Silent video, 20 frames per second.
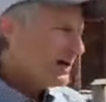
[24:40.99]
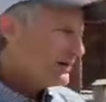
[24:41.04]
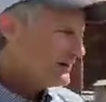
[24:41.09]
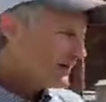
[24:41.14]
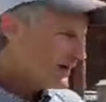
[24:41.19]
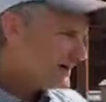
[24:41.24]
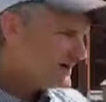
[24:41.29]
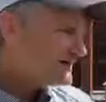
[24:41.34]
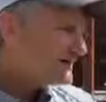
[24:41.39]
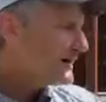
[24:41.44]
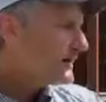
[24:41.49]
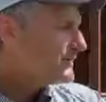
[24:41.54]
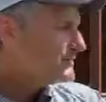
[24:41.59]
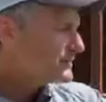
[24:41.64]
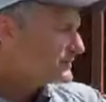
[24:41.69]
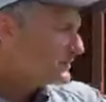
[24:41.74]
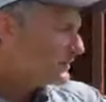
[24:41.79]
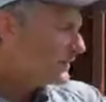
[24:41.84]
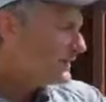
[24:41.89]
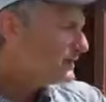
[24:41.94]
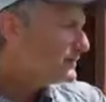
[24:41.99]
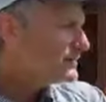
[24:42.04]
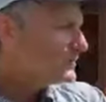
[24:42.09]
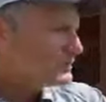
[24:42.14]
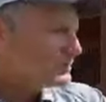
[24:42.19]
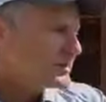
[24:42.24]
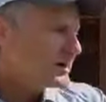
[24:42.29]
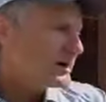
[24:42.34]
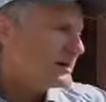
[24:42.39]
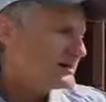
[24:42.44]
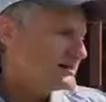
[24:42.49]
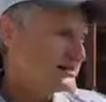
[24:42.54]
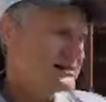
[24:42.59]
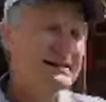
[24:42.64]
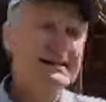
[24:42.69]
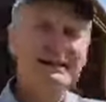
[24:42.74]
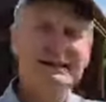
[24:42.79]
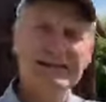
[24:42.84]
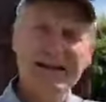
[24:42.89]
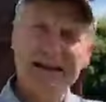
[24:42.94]
A lot of times planting blueberries
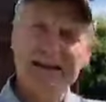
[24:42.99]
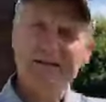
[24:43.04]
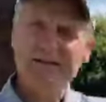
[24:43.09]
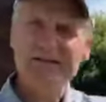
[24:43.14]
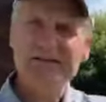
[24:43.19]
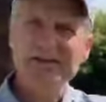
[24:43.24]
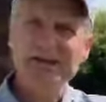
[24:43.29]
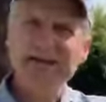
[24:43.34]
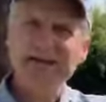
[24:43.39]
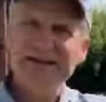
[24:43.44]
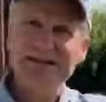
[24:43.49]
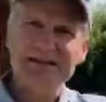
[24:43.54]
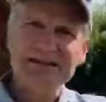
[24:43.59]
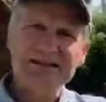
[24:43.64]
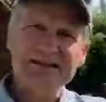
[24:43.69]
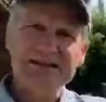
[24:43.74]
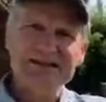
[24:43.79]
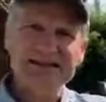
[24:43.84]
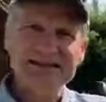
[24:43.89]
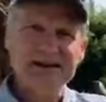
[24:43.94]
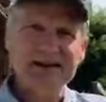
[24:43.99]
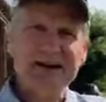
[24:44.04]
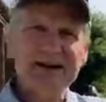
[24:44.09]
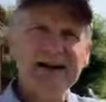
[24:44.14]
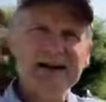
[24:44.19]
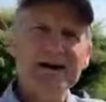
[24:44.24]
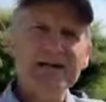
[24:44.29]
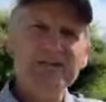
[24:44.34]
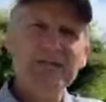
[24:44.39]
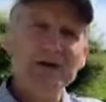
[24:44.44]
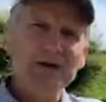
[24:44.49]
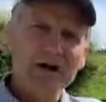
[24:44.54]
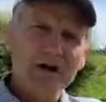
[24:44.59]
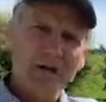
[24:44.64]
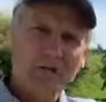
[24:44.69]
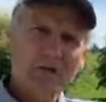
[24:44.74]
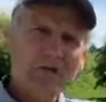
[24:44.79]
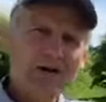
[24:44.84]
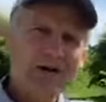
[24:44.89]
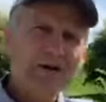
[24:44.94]
in containers like this um,
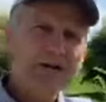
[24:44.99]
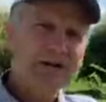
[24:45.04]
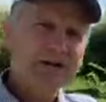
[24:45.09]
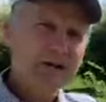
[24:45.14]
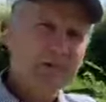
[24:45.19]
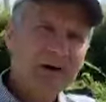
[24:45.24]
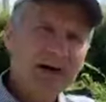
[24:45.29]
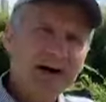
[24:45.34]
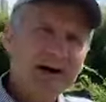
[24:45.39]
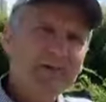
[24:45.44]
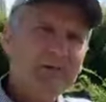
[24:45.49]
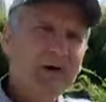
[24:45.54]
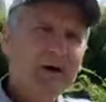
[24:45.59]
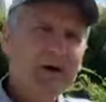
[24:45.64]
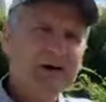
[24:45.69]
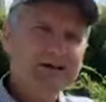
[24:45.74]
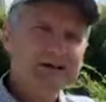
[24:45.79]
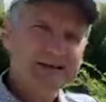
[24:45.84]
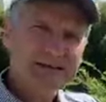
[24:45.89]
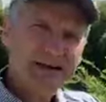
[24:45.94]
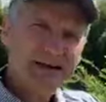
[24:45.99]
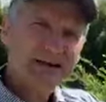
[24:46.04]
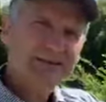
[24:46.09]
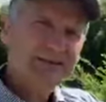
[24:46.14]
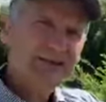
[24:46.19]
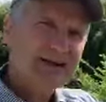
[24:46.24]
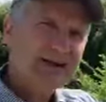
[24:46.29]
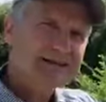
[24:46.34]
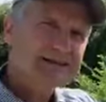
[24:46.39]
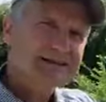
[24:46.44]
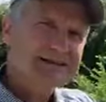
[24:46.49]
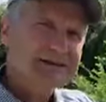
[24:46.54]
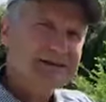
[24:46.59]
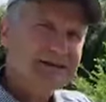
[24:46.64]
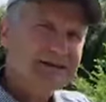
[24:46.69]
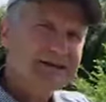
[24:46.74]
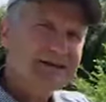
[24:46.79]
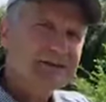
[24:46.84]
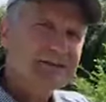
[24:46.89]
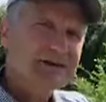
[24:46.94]
with a pine bark sand mix
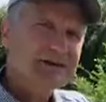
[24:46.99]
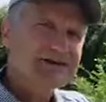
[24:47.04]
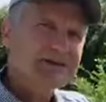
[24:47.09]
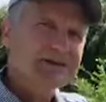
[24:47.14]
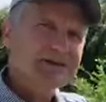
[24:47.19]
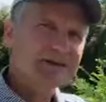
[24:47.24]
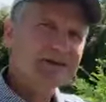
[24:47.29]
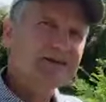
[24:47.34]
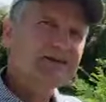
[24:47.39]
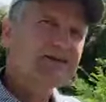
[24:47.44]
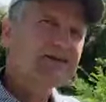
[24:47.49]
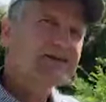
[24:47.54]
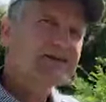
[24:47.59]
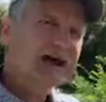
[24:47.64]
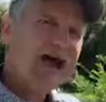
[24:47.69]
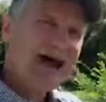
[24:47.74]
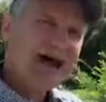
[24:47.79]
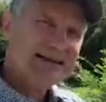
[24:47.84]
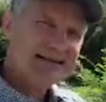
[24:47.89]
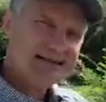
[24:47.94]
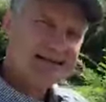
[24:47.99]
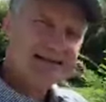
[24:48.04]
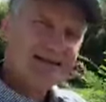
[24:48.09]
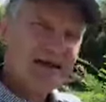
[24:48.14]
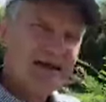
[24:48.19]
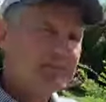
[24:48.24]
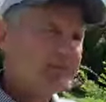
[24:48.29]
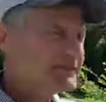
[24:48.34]
um, is going to give you the acid